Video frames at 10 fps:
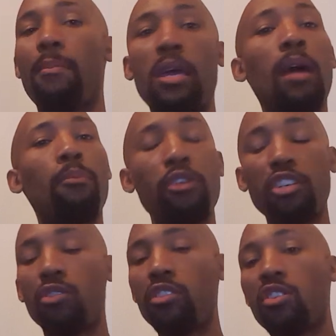I mean, I'm pretty
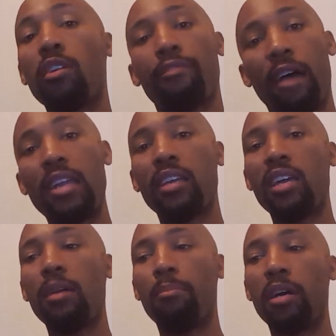sure he's going to fight
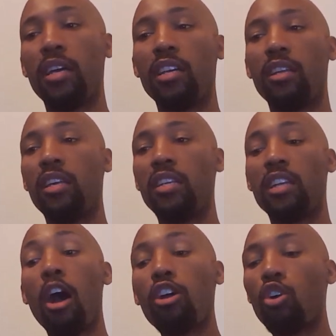again, but
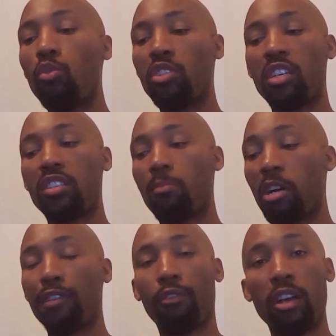Indongo was just
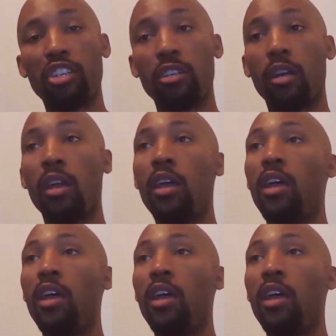much fresher,